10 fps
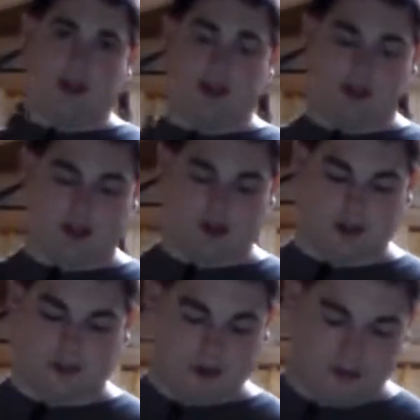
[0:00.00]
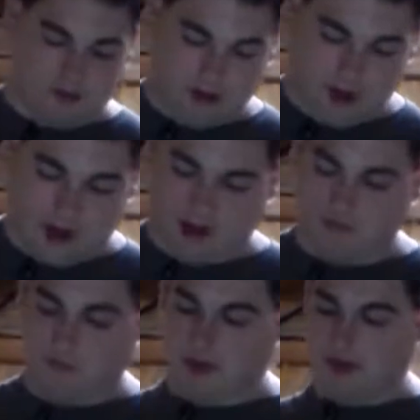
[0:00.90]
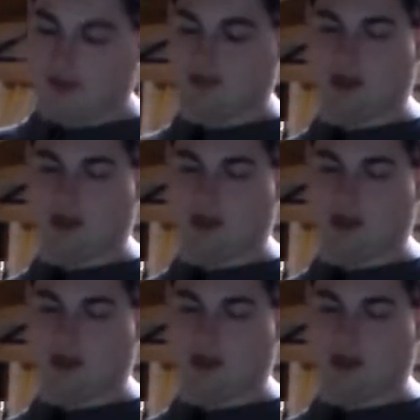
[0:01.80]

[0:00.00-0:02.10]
thing I need to get another one of, and this